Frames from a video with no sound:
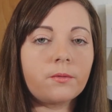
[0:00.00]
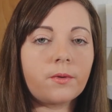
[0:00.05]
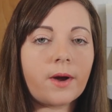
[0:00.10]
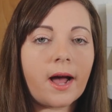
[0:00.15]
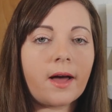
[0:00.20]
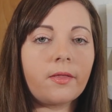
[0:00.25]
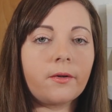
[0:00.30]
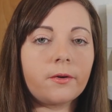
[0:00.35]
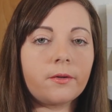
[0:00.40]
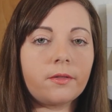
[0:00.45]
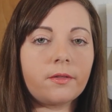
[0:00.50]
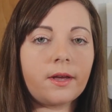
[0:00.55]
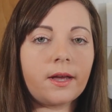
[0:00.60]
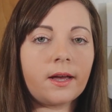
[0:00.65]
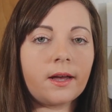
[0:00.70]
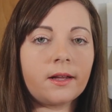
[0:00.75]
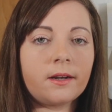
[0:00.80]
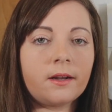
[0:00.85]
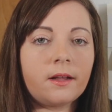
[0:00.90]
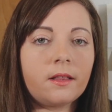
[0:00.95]
rather
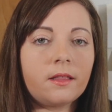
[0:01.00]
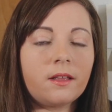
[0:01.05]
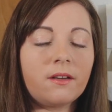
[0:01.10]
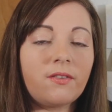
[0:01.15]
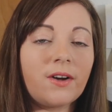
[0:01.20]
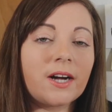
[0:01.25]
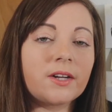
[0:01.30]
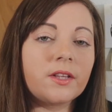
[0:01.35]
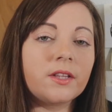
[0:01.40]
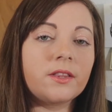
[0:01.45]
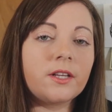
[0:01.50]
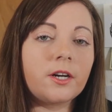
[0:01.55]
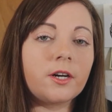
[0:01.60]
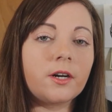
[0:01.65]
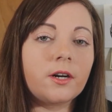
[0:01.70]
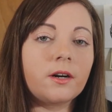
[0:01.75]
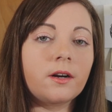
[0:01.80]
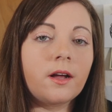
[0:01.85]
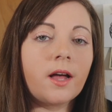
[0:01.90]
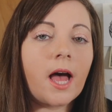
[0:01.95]
than the fact that
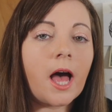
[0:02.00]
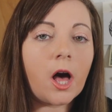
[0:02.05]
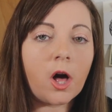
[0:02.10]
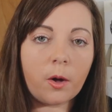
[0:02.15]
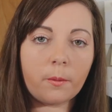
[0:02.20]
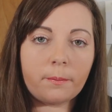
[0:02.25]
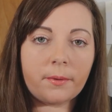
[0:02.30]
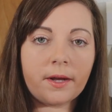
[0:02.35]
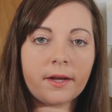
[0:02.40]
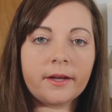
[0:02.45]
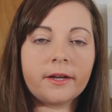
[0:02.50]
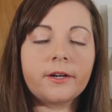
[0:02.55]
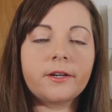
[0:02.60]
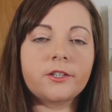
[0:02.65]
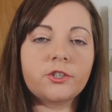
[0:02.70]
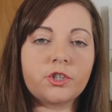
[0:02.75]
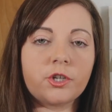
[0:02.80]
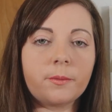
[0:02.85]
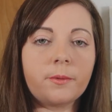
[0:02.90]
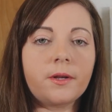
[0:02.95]
they're helping and
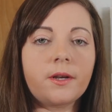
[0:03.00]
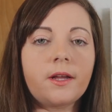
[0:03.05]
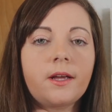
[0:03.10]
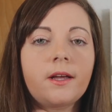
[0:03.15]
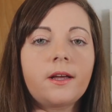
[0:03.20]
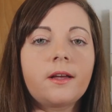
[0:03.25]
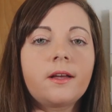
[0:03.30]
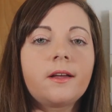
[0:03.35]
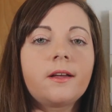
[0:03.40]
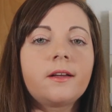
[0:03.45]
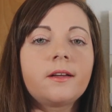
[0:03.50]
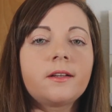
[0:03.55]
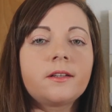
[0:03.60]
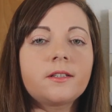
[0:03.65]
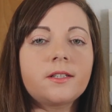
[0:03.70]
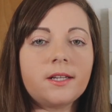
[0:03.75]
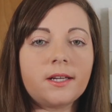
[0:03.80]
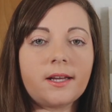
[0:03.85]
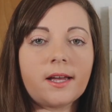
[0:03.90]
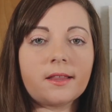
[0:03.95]
contributing
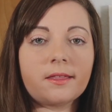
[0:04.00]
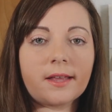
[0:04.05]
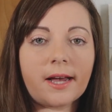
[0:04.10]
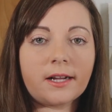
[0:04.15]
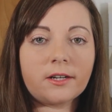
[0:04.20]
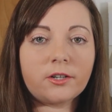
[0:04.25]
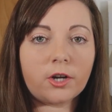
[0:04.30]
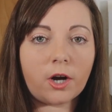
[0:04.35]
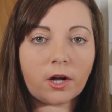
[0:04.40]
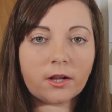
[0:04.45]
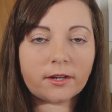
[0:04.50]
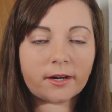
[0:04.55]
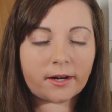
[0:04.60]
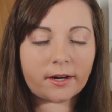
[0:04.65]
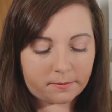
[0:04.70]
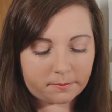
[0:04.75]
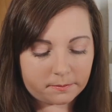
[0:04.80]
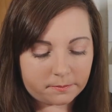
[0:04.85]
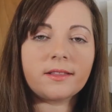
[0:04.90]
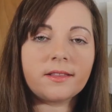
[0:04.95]
to get that
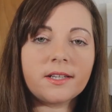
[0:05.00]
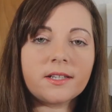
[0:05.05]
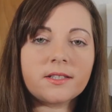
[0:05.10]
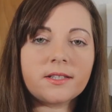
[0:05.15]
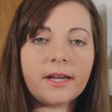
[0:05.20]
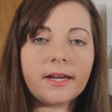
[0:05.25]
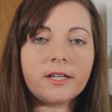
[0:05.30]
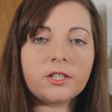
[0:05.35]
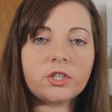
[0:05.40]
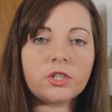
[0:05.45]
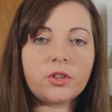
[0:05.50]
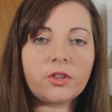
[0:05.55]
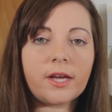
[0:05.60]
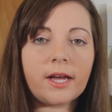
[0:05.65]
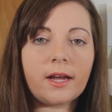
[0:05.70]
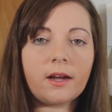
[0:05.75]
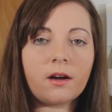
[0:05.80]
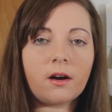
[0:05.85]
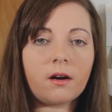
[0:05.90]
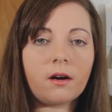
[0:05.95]
dollar. At this age,
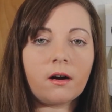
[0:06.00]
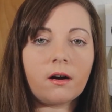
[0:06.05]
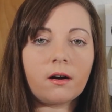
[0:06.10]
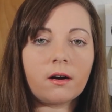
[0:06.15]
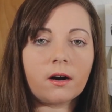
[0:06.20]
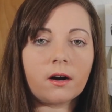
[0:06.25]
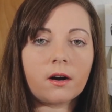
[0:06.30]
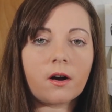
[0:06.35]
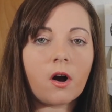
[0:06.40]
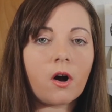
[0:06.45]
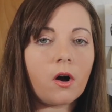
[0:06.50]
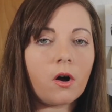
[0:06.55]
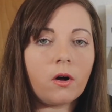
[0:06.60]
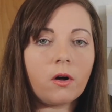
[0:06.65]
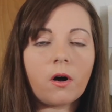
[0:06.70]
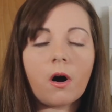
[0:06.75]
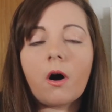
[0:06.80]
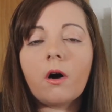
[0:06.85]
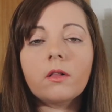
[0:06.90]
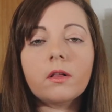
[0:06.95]
they are
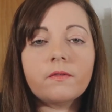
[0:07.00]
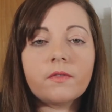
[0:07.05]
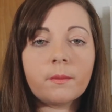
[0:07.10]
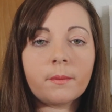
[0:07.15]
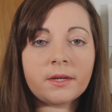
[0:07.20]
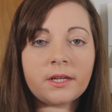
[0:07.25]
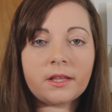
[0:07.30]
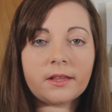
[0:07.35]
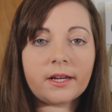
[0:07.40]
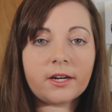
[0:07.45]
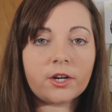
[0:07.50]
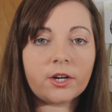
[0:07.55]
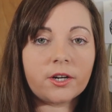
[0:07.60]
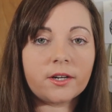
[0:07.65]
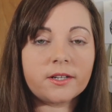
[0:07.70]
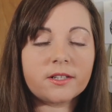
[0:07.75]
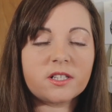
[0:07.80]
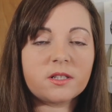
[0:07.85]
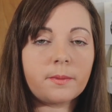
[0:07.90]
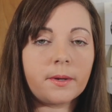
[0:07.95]
all all of the money they
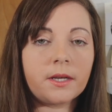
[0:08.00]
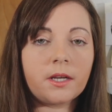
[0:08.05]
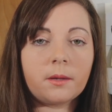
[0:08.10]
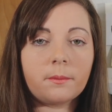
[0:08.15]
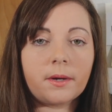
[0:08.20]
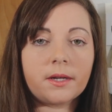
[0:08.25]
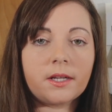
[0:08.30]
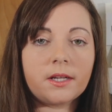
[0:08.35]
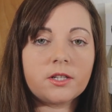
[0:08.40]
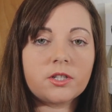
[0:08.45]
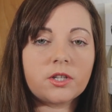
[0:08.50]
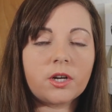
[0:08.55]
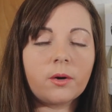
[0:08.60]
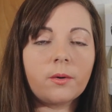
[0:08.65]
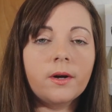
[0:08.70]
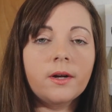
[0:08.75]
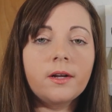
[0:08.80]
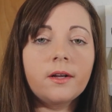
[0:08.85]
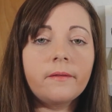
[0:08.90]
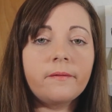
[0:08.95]
earn is spending money,
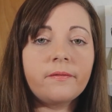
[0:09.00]
so